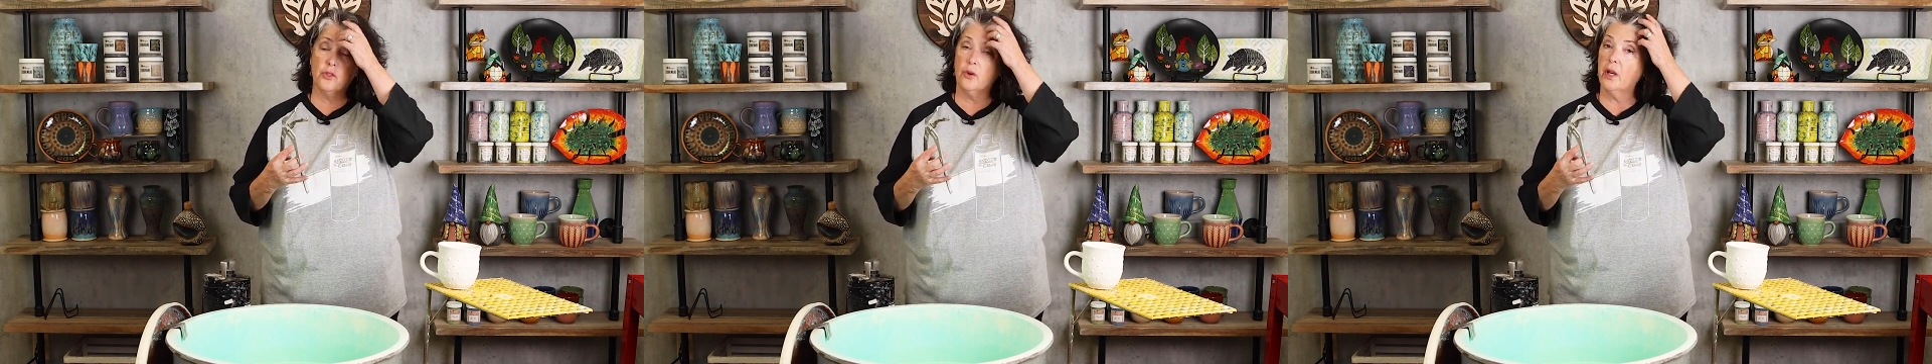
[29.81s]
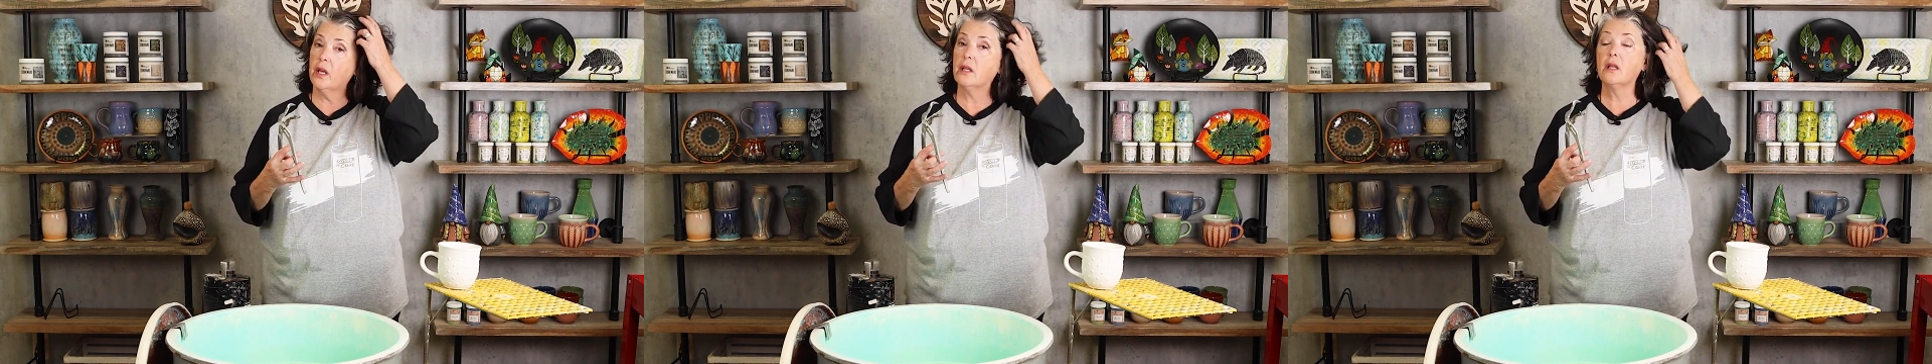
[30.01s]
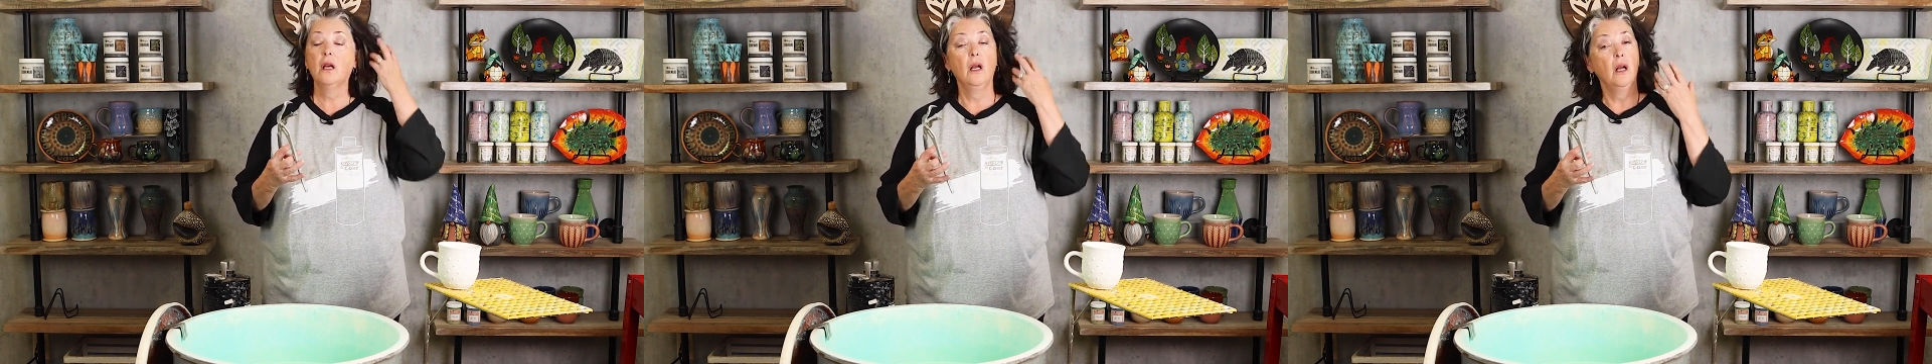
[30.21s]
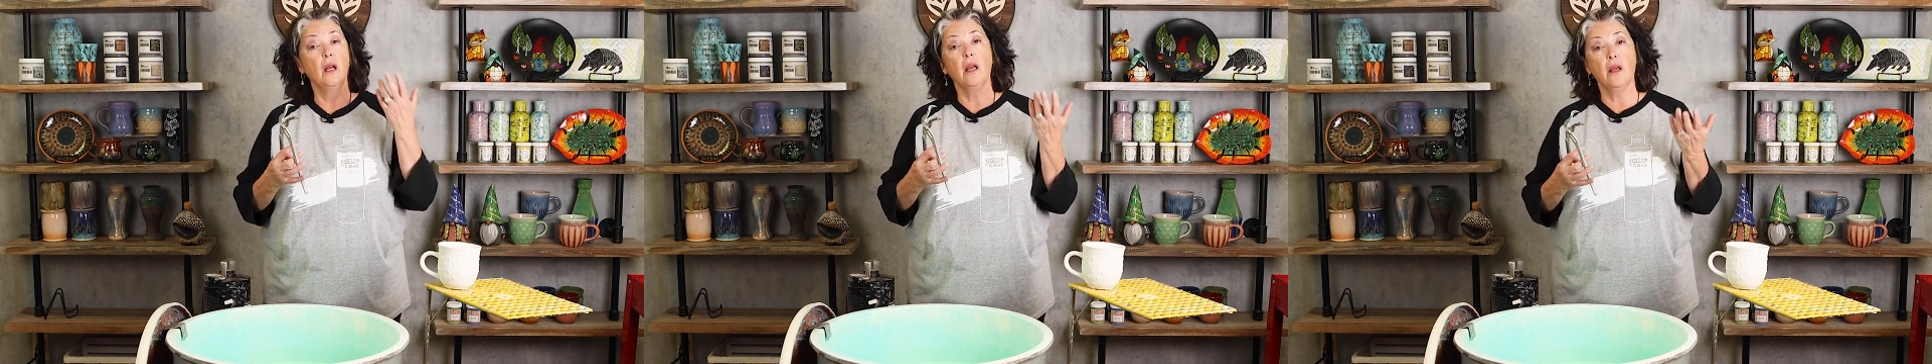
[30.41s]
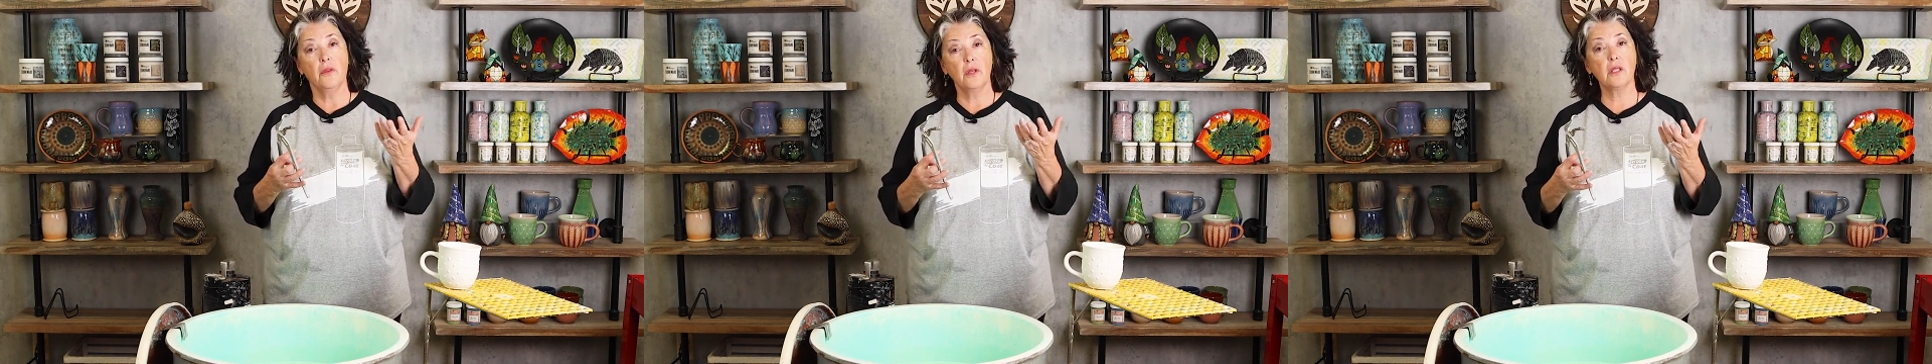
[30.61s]
trained
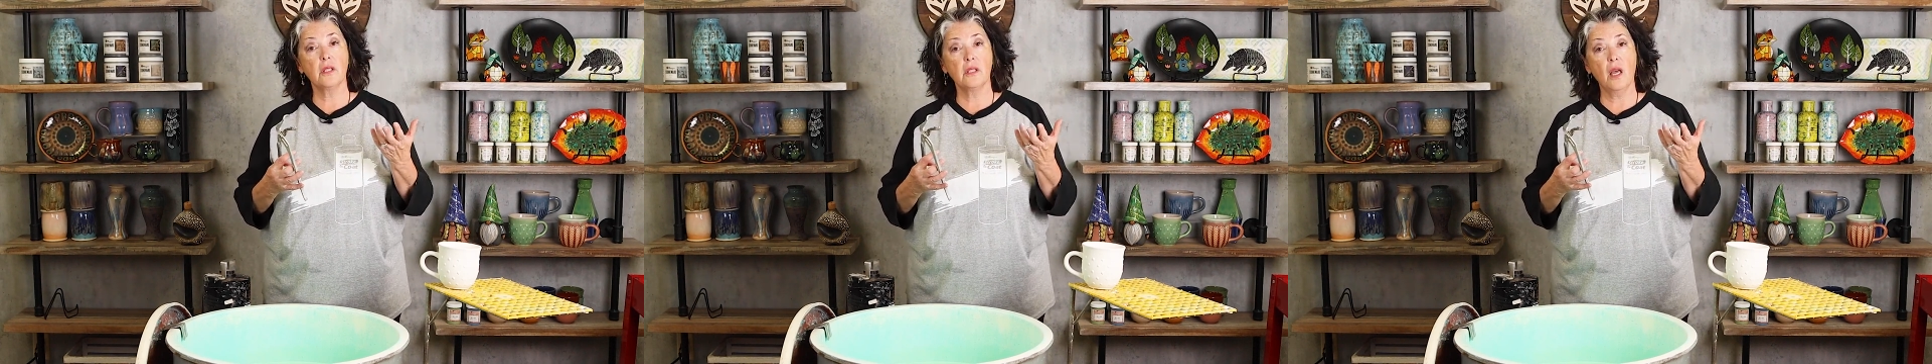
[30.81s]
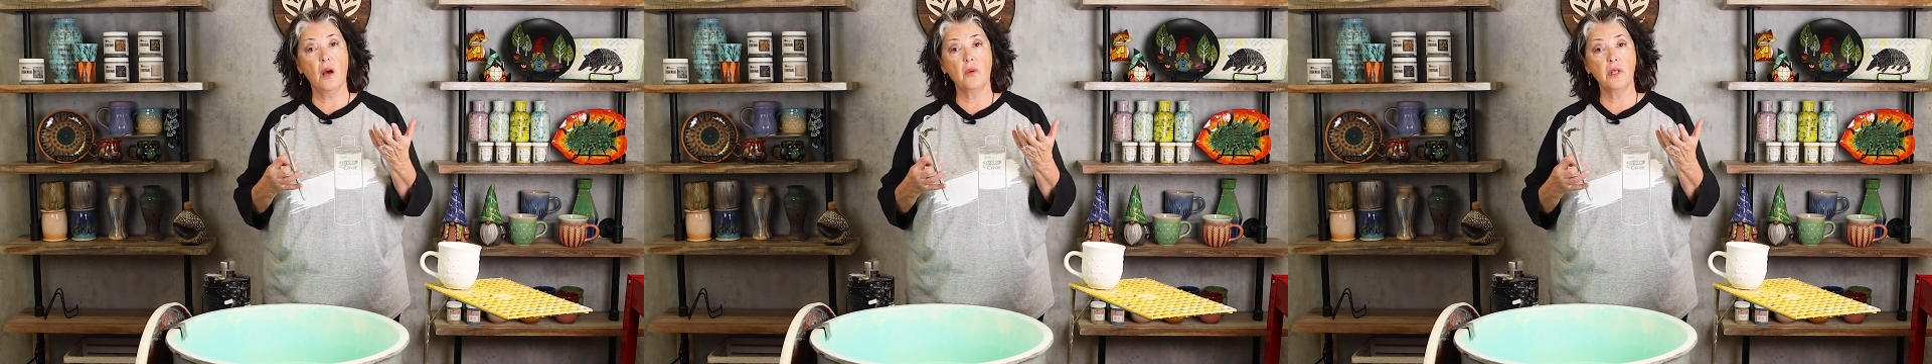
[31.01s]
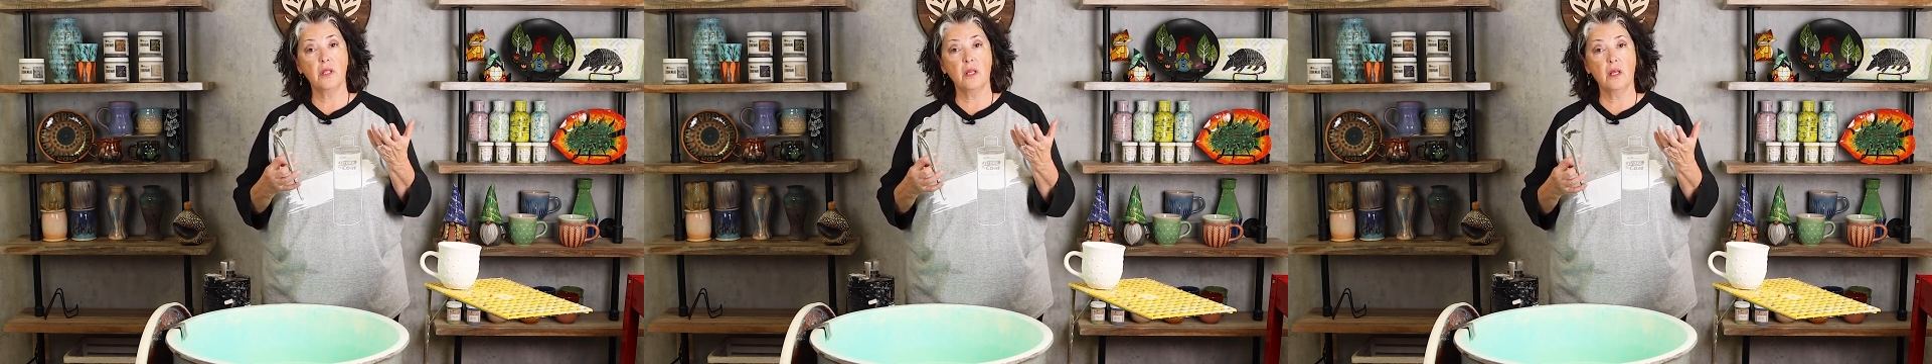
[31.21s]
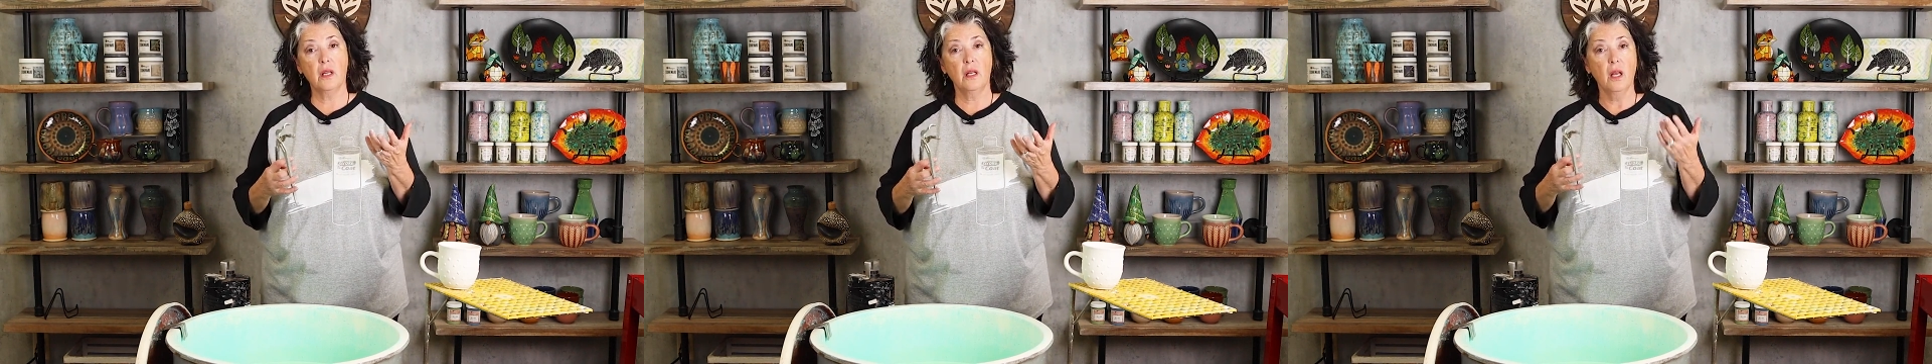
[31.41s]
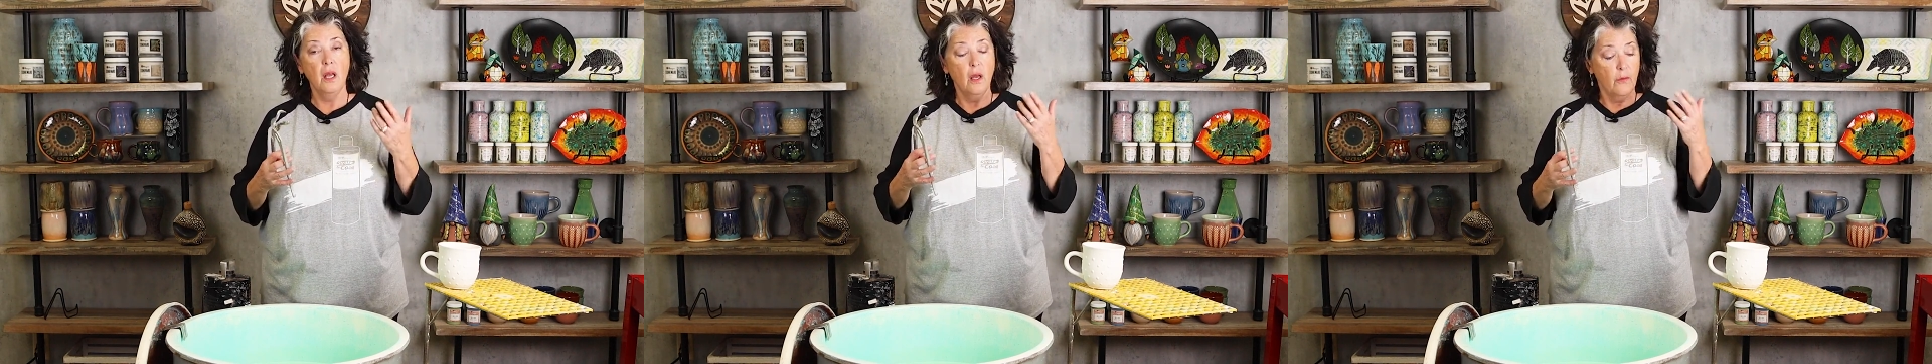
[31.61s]
and this is how we did
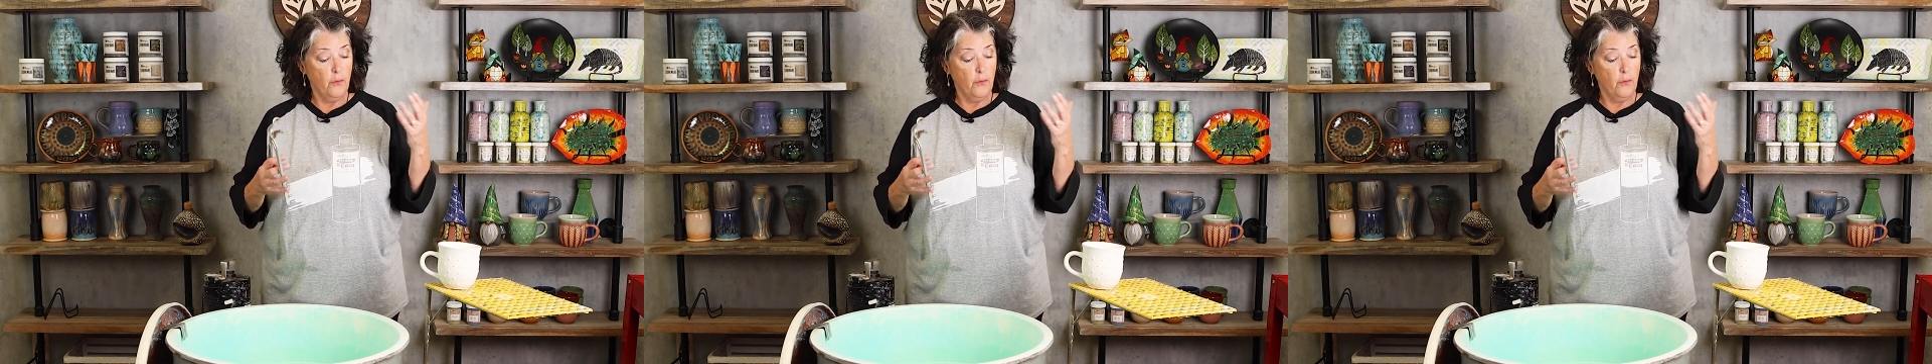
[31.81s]
it.